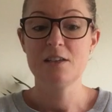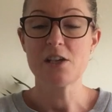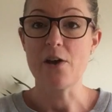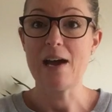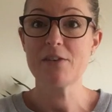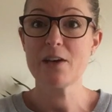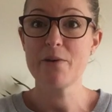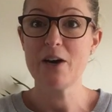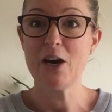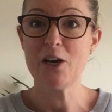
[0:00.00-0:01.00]
So have a go
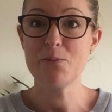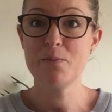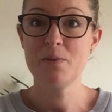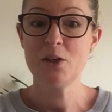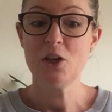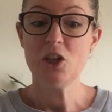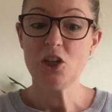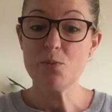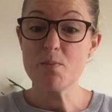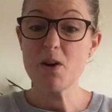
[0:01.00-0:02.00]
at home.
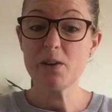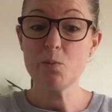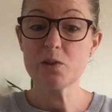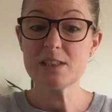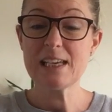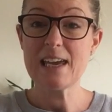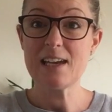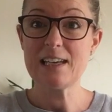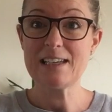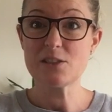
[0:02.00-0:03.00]
You might want to get
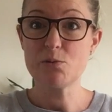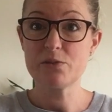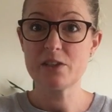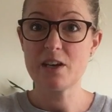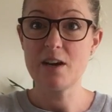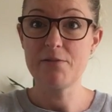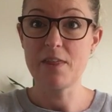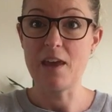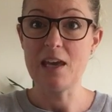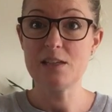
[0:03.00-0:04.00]
an adult to cover
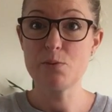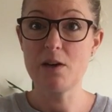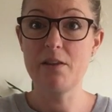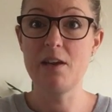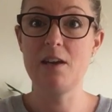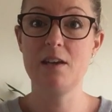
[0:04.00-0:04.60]
these while